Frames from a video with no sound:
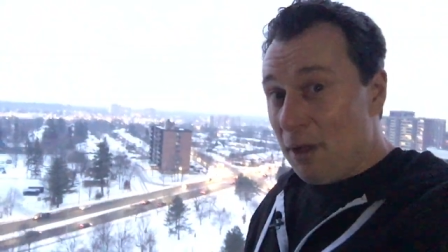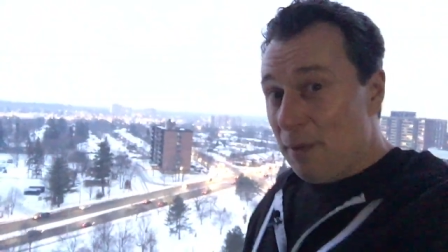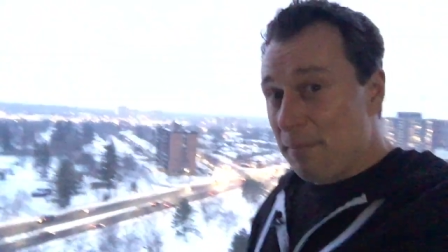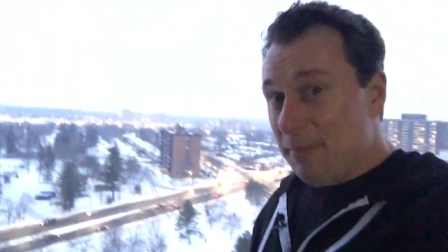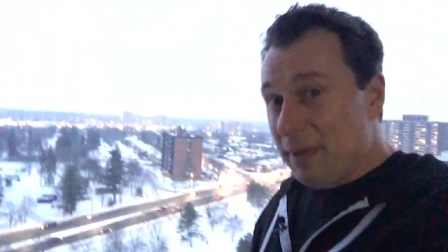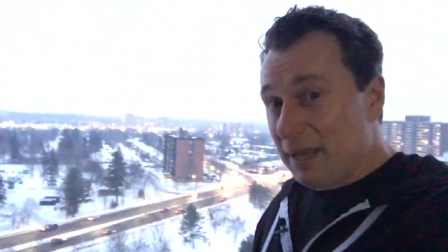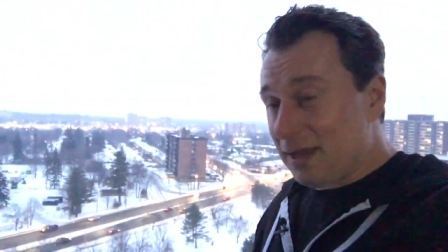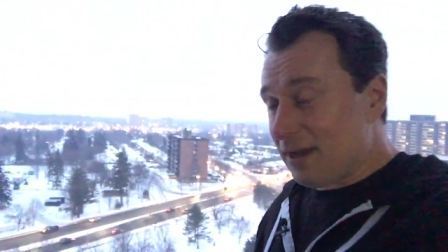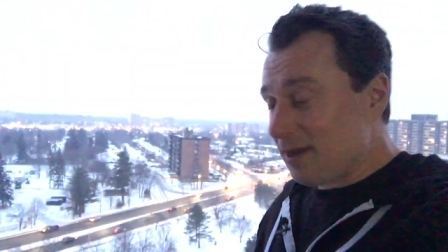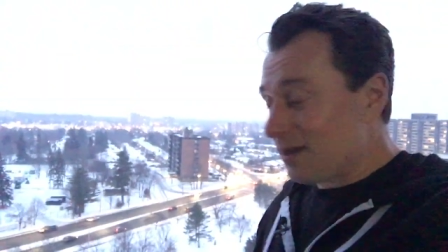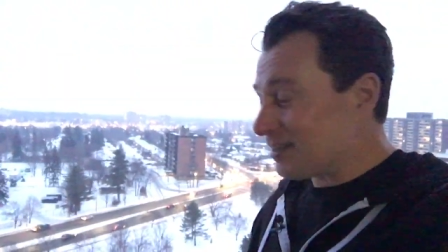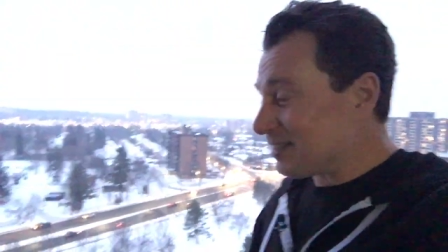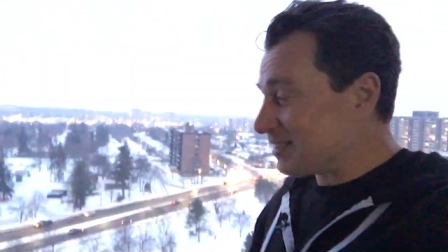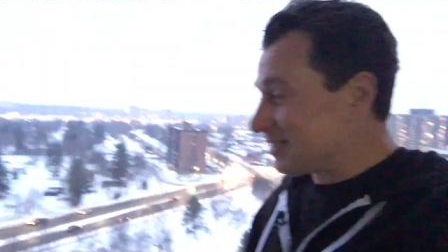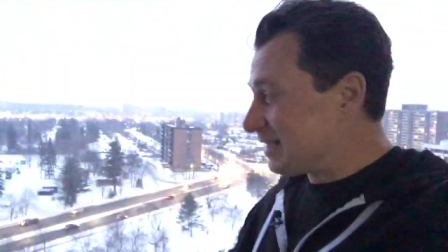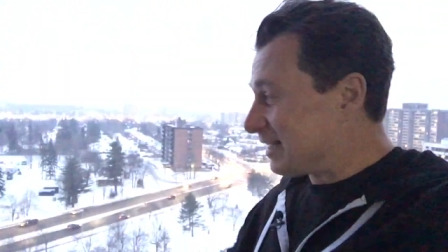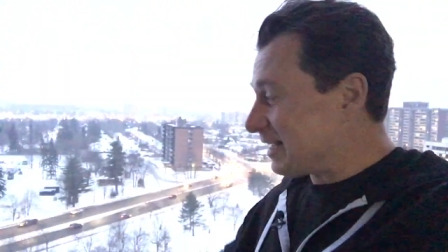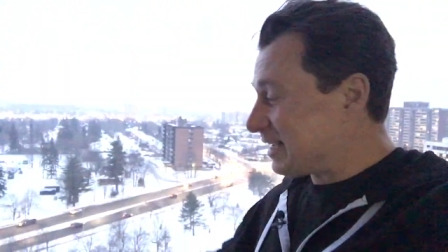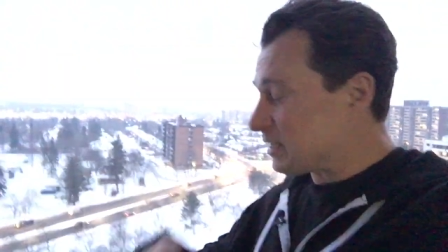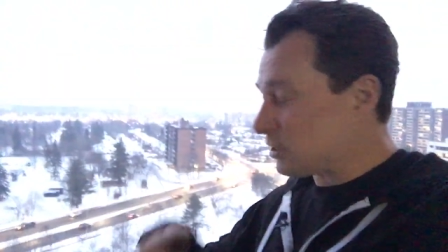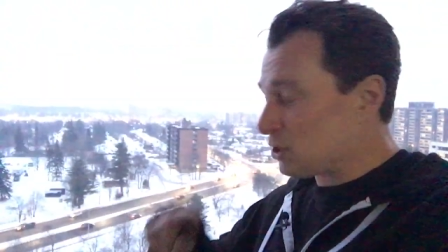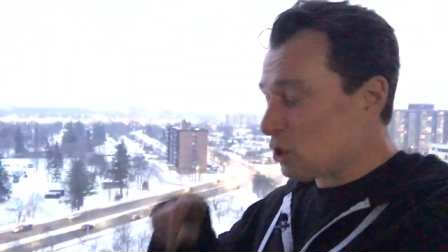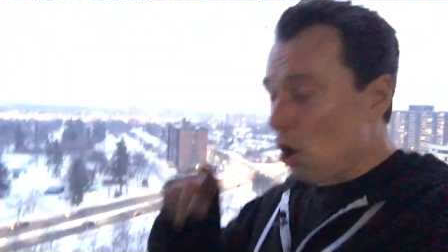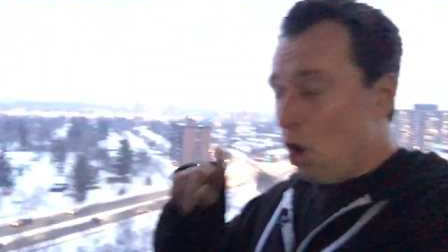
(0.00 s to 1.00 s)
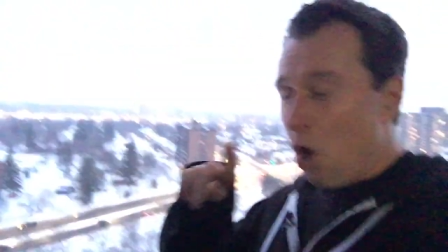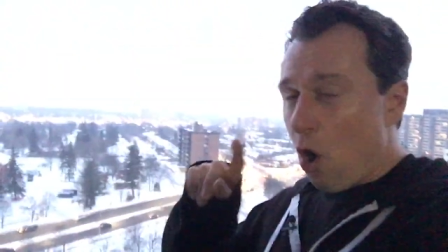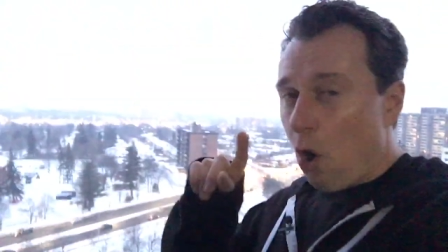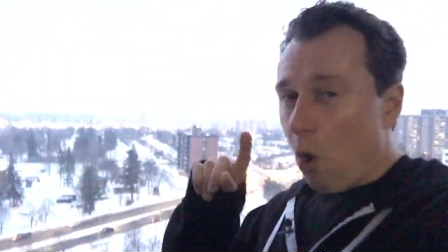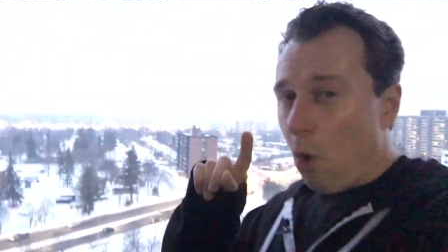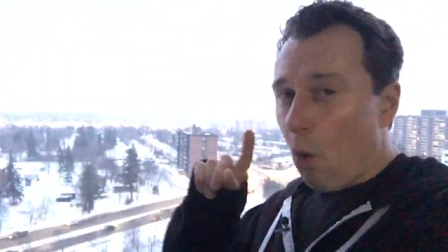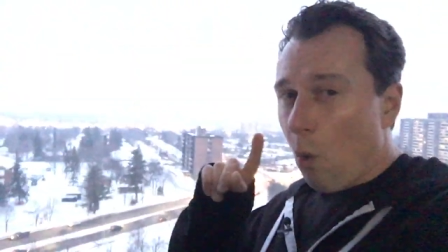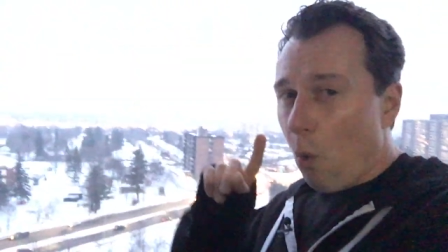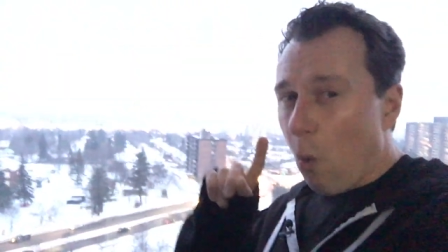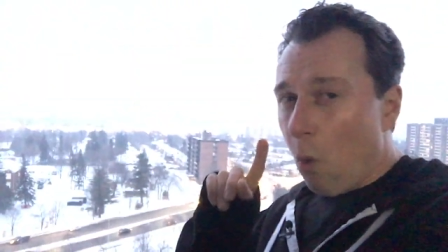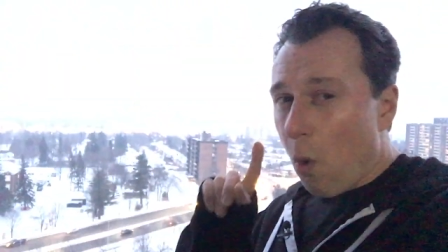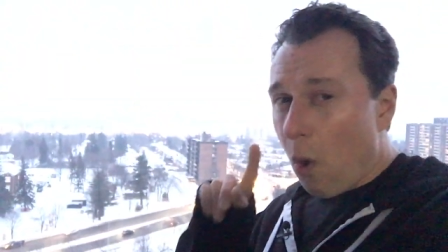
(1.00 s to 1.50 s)
because this
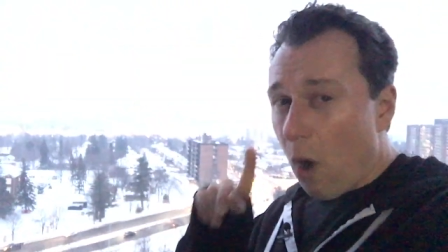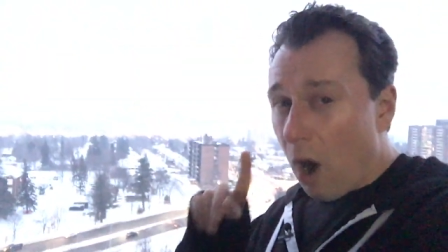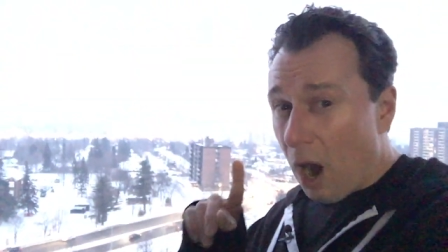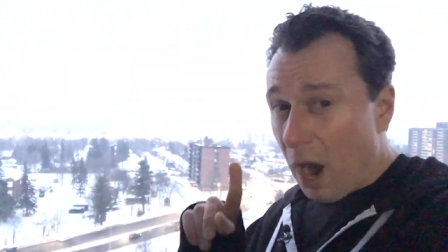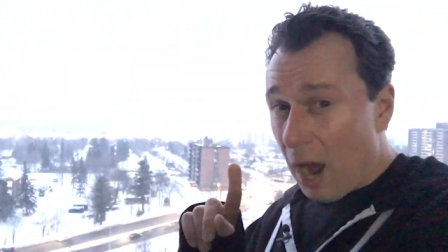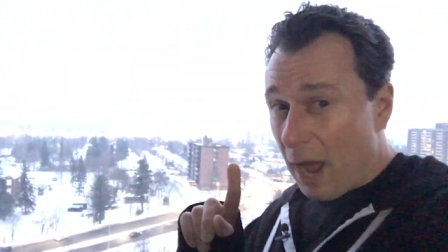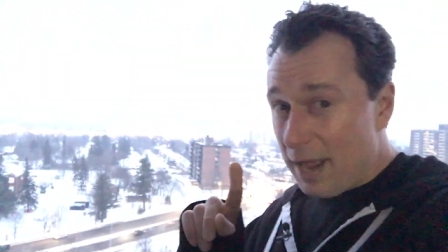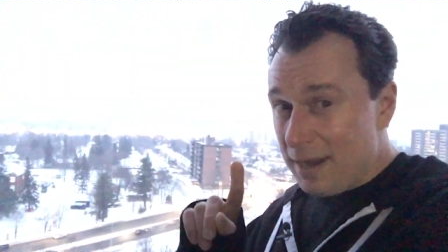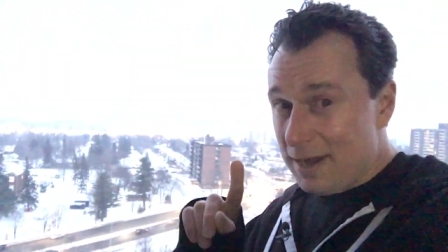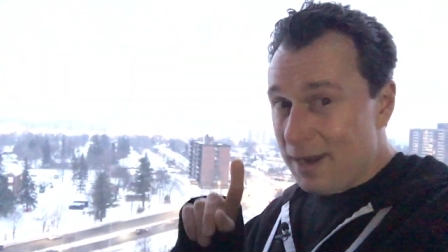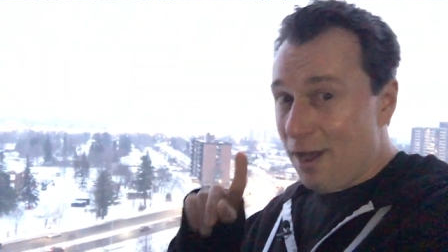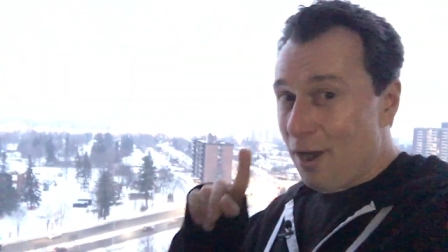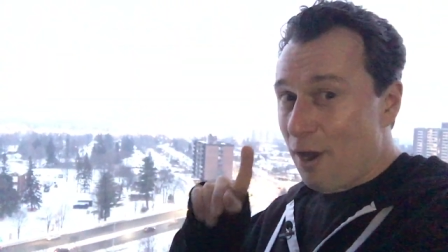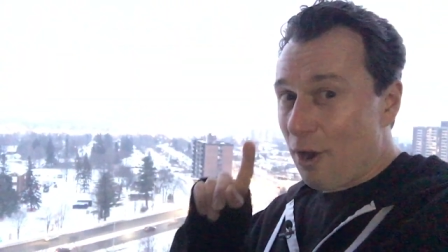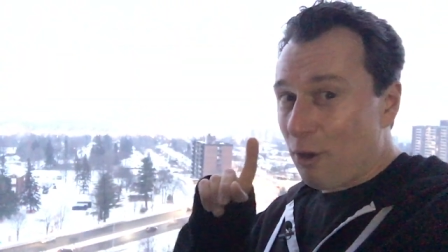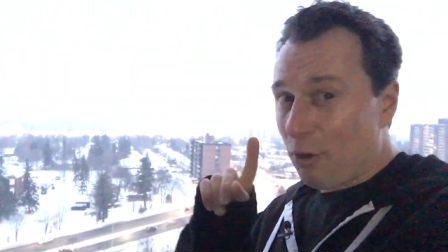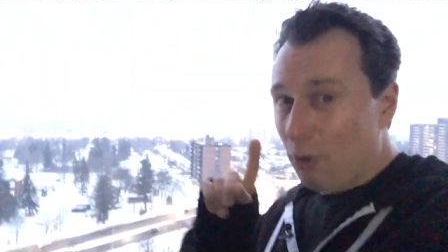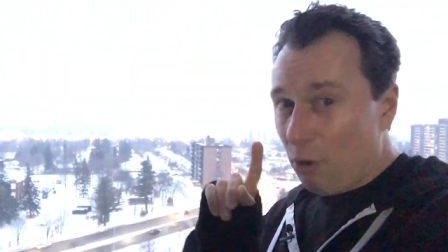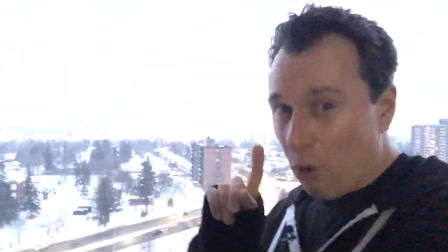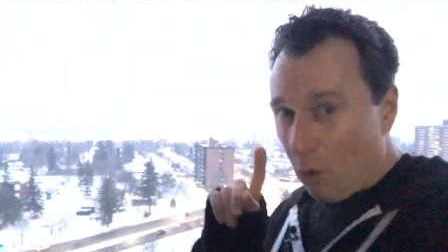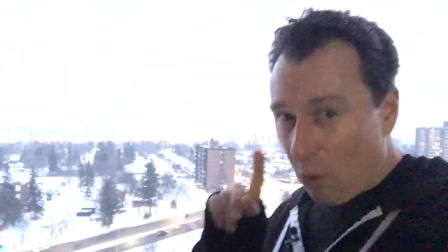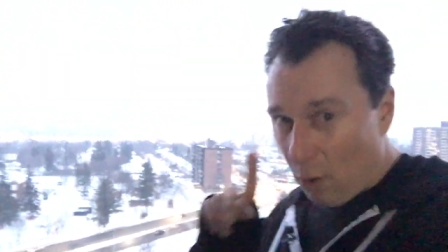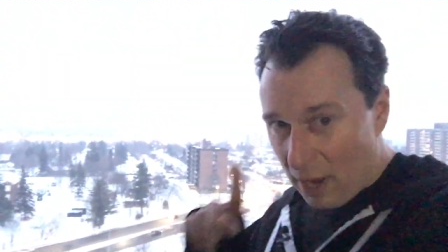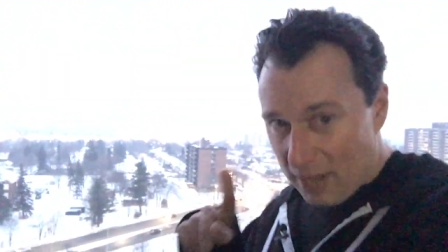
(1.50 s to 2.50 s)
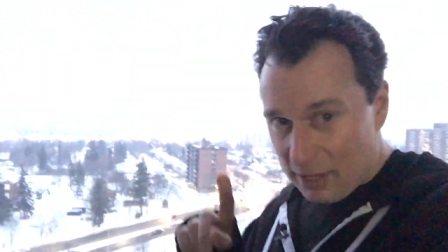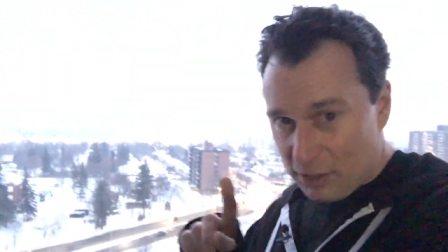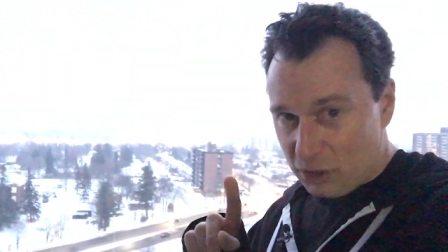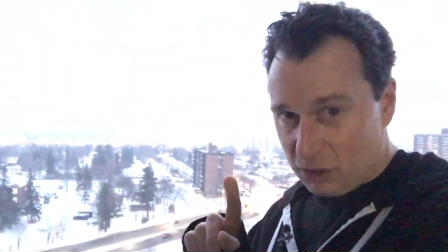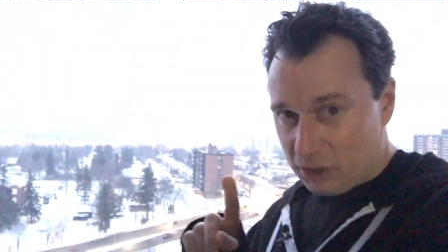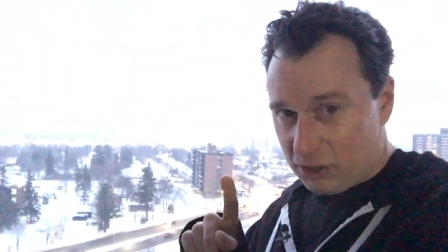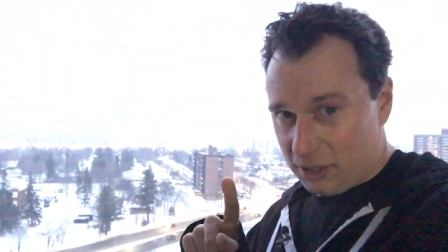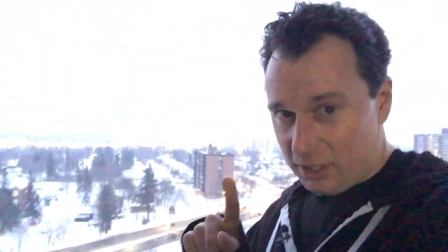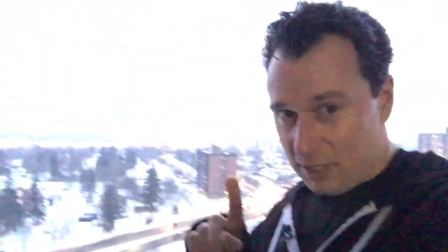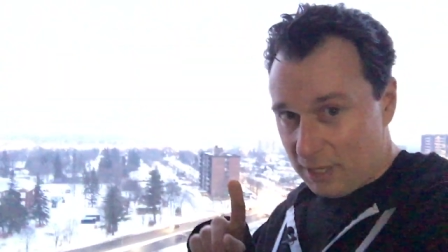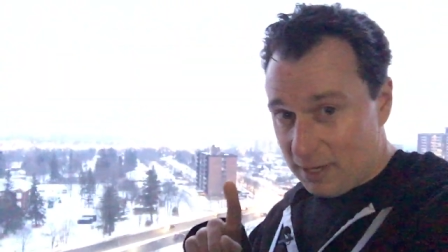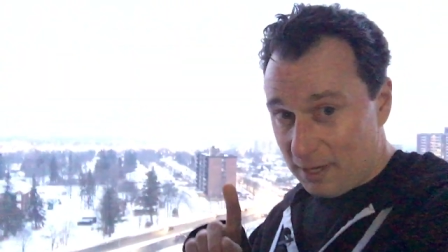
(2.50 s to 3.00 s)
one
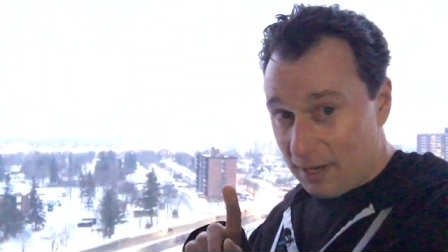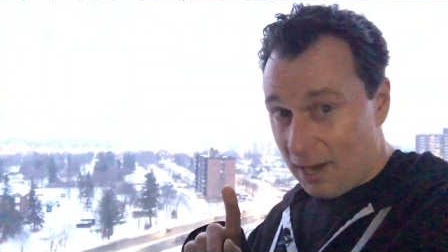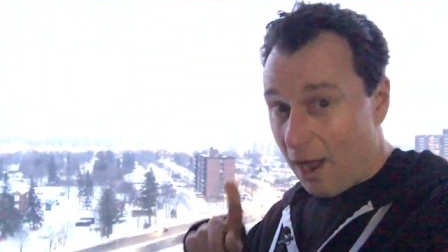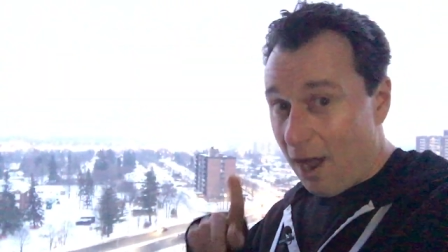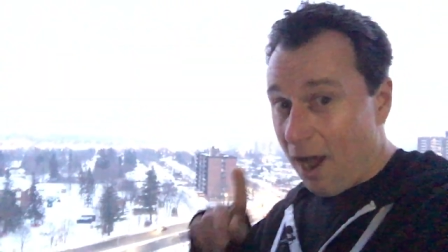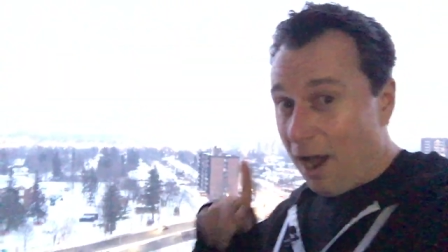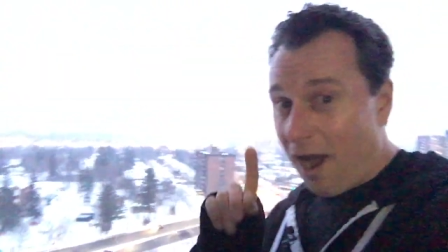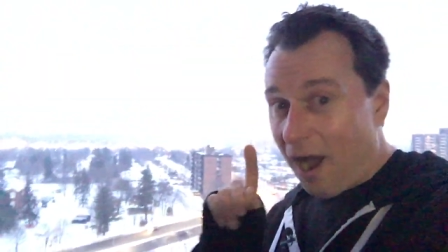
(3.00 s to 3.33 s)
question,